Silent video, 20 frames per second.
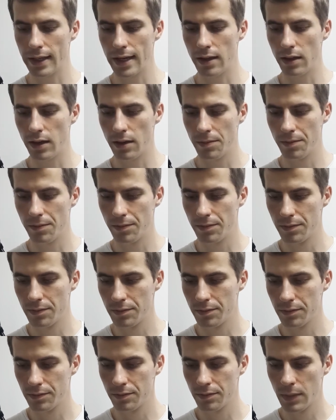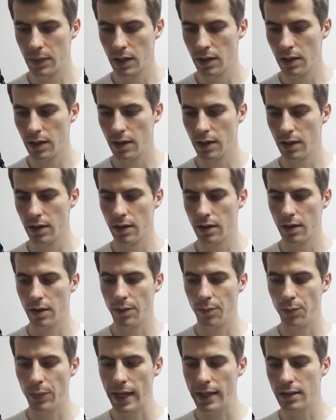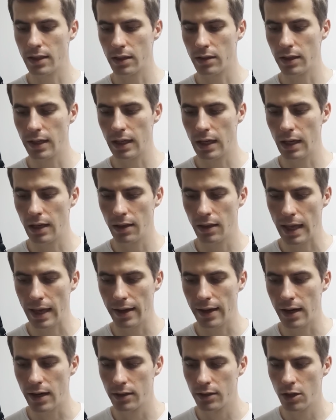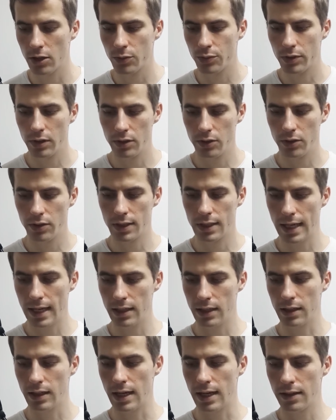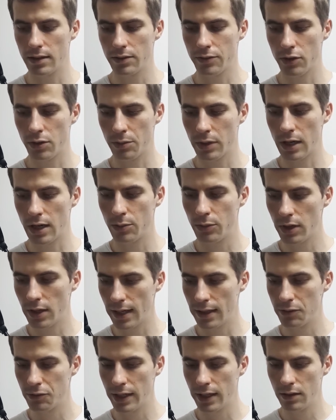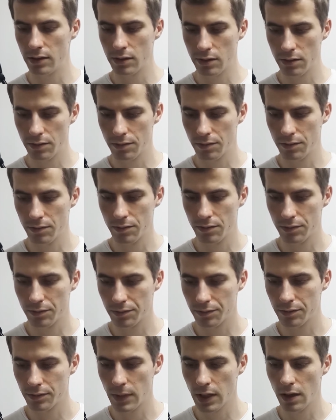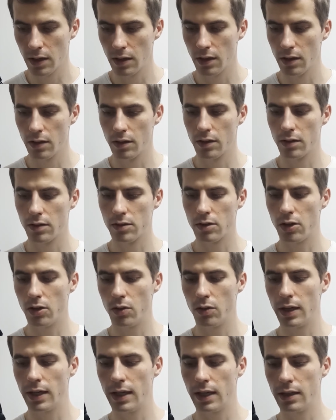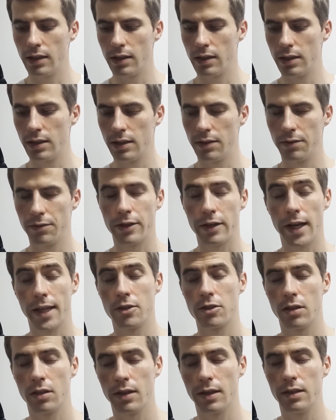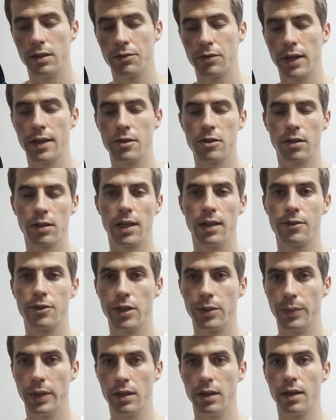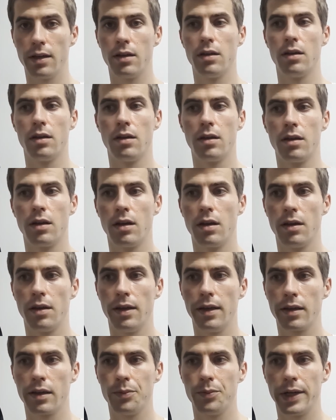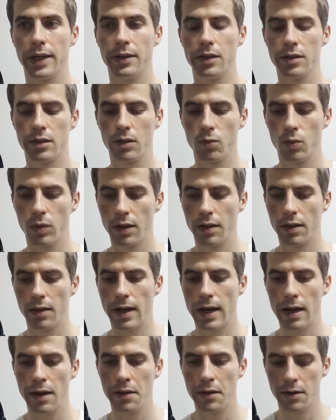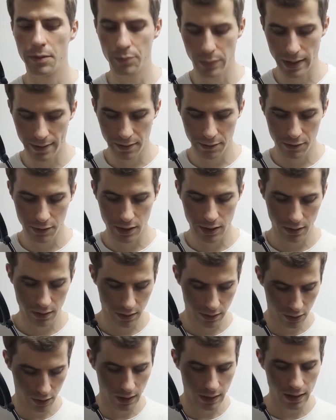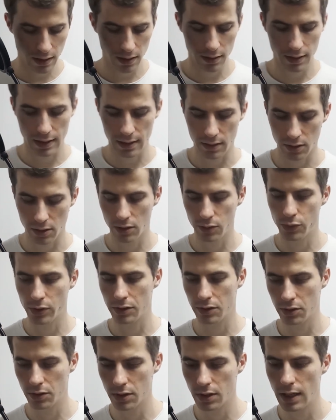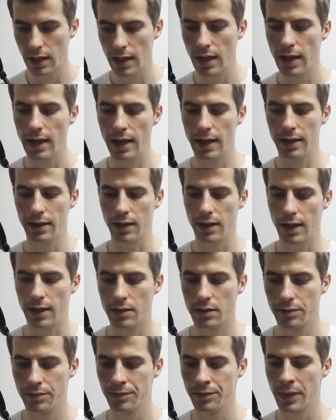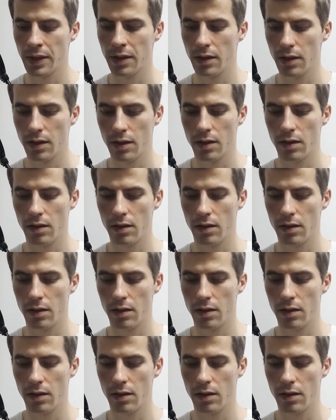Shigella, basically they are not produce any gas from carbohydrates. So in differential culture media, in comparison with other pathogens, Shigella does not produce any gas.